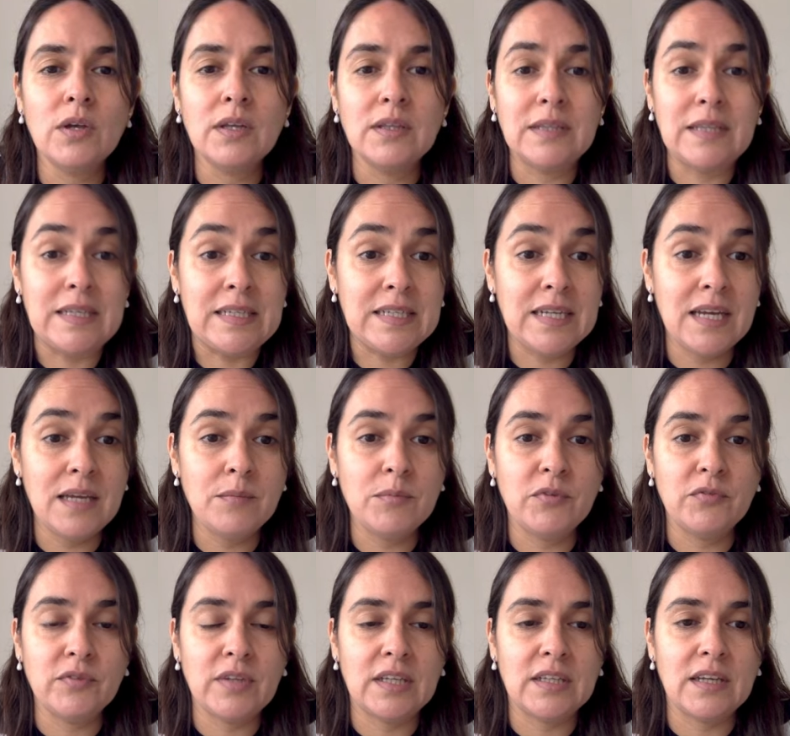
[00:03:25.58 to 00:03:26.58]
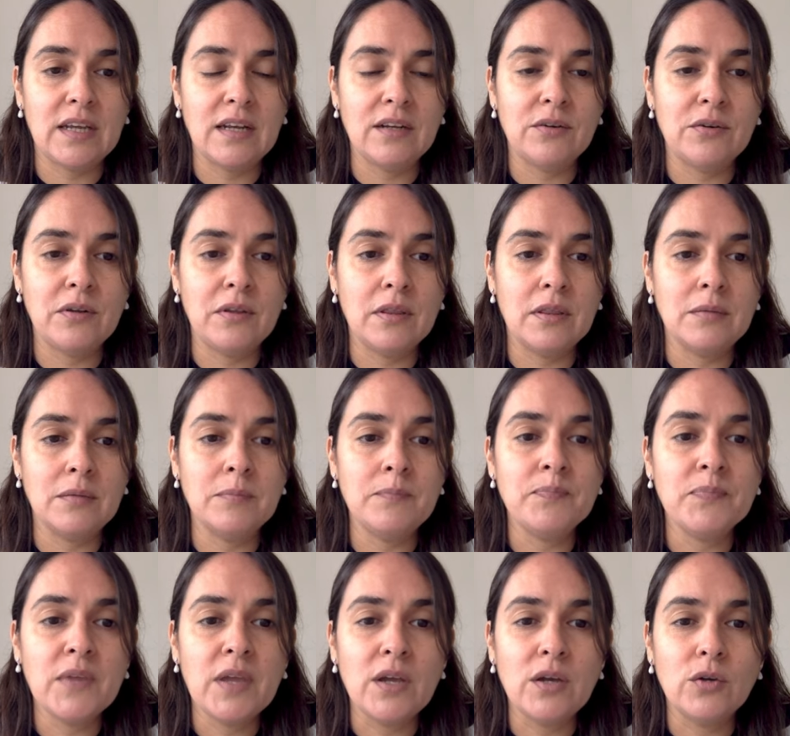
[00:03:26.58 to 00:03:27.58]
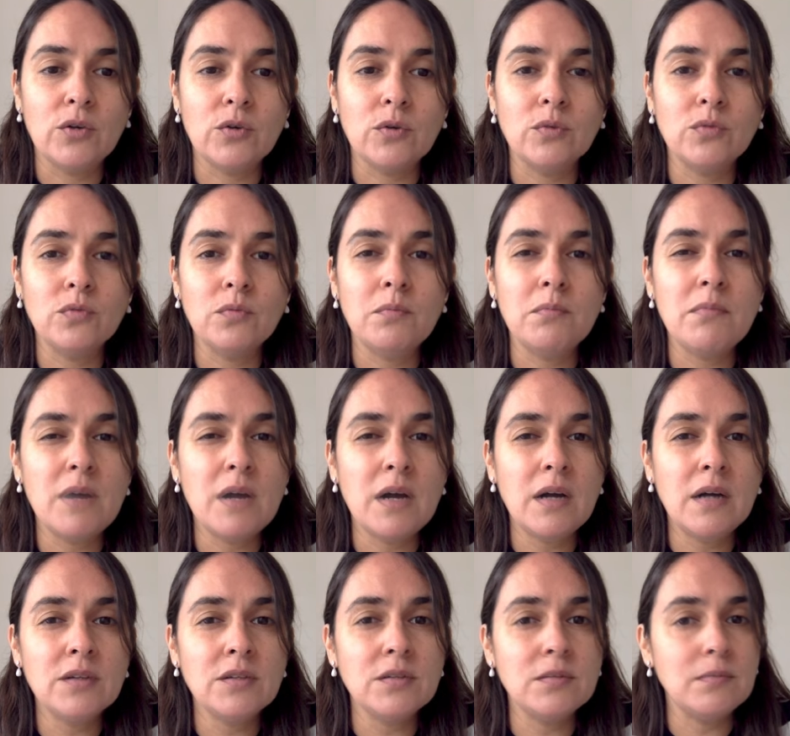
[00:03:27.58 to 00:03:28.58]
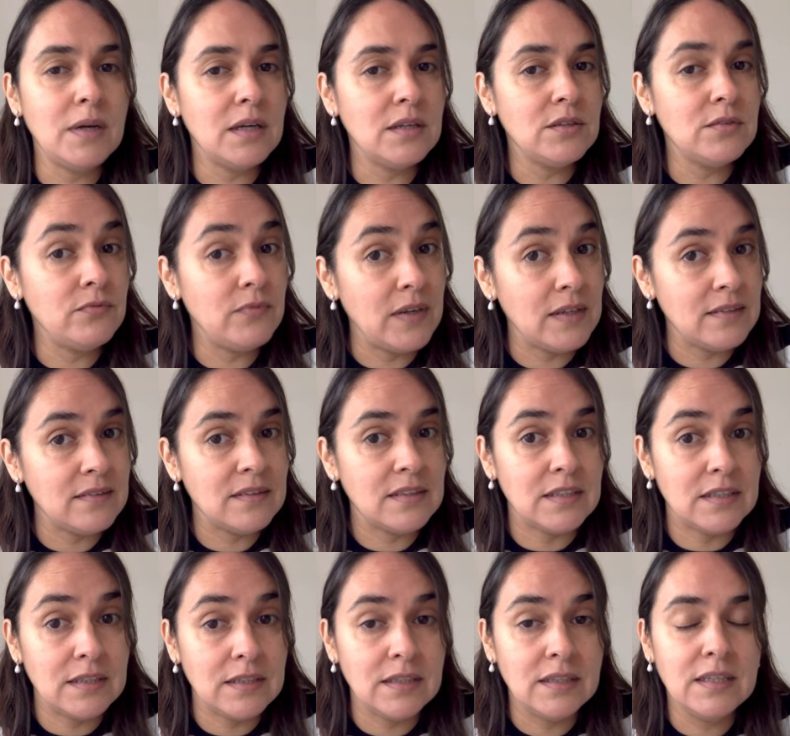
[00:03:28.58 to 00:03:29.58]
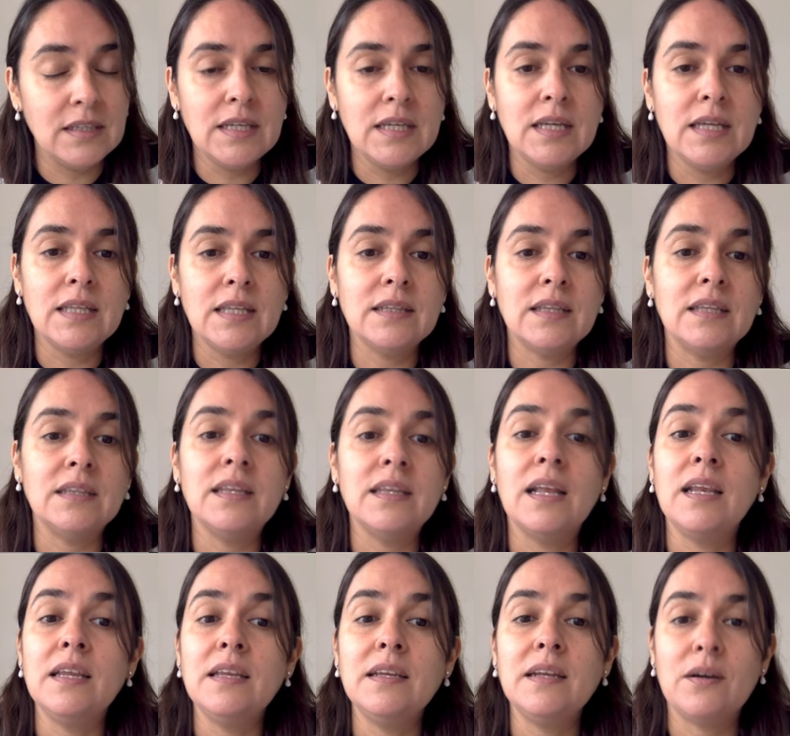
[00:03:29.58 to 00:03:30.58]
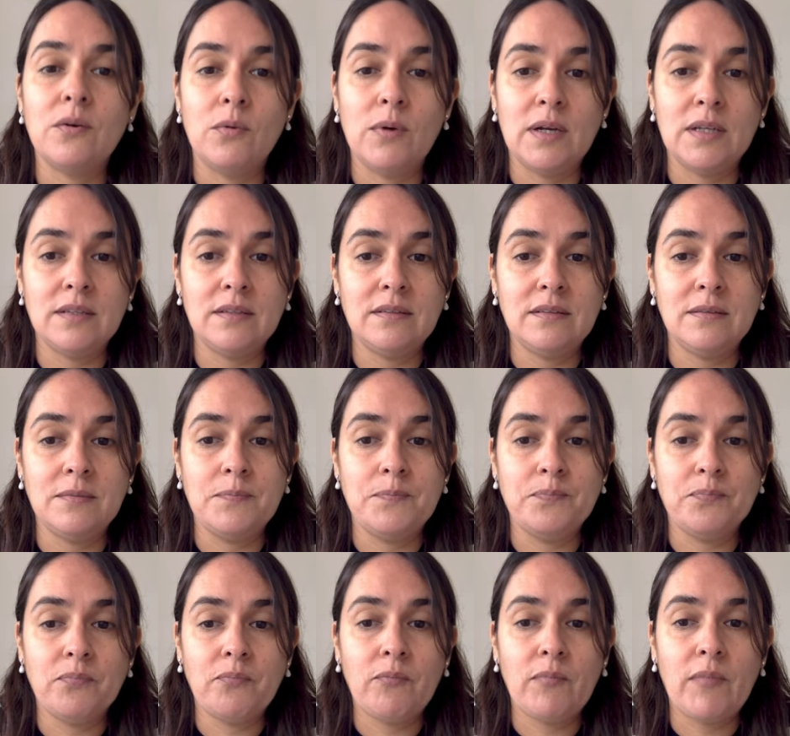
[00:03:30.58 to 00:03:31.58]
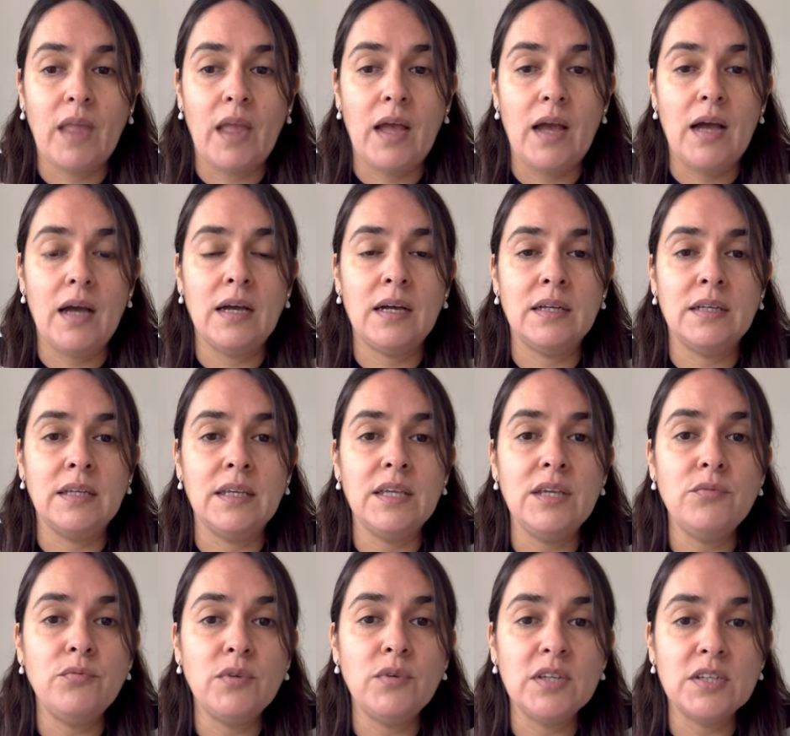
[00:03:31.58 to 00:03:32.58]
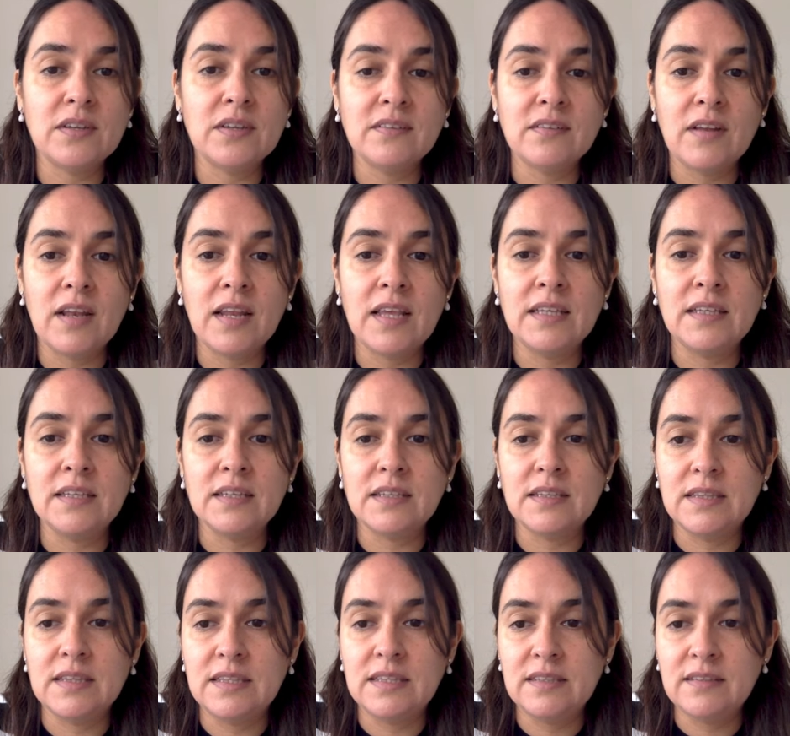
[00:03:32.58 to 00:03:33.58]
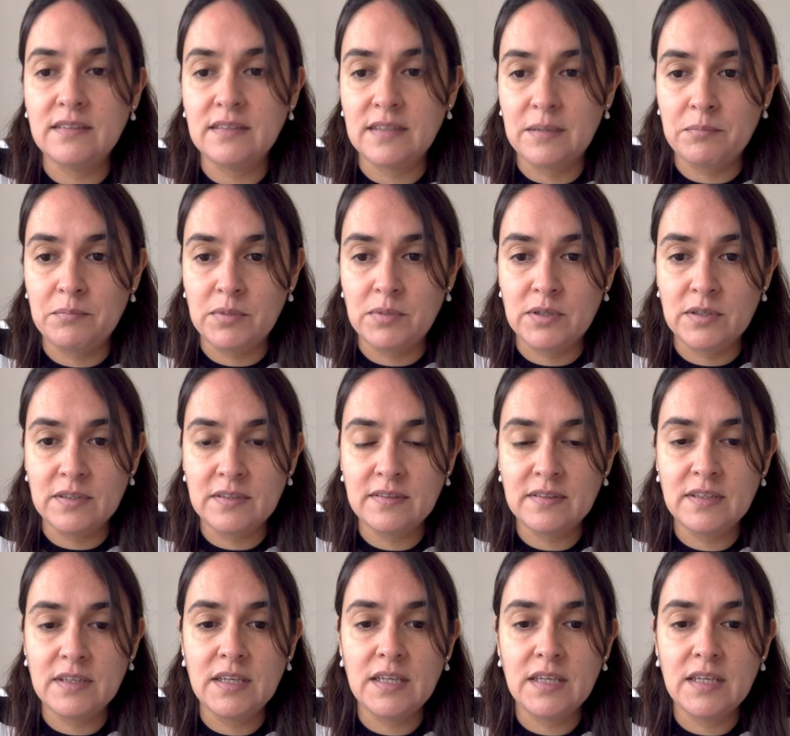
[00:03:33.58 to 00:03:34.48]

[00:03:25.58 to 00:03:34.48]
the time of that algorithm grows much, much faster than the linear ones. And if we translate these numbers